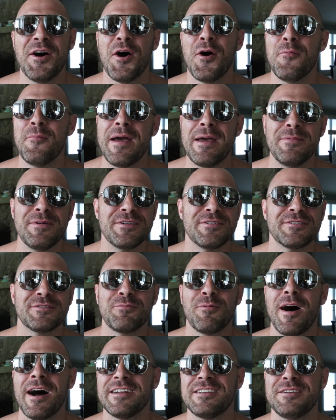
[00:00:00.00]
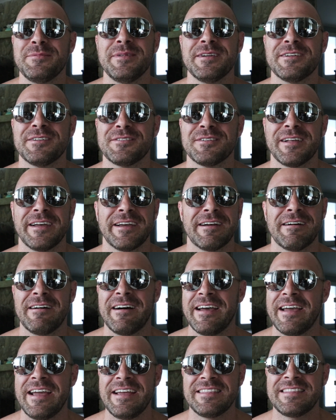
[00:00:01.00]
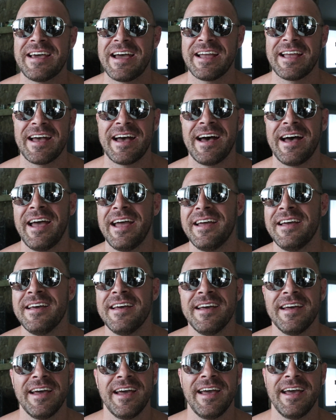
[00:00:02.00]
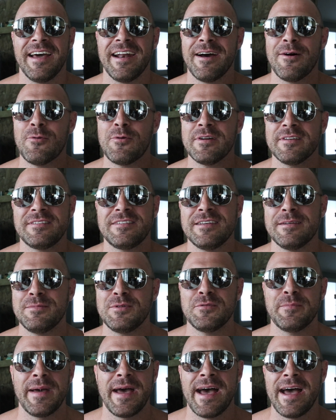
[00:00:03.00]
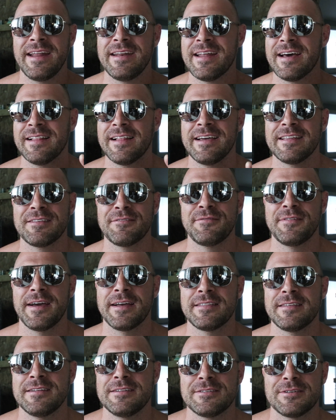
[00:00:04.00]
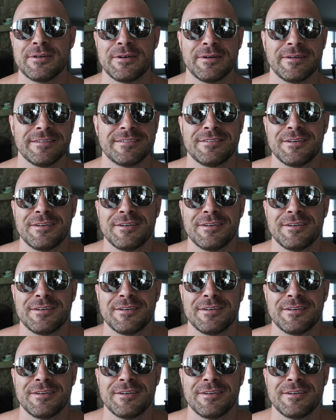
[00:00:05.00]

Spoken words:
Or maybe you're just watching because you're like, oh, I hate that guy and I want to see him do bad and I like the fact that he's hurt.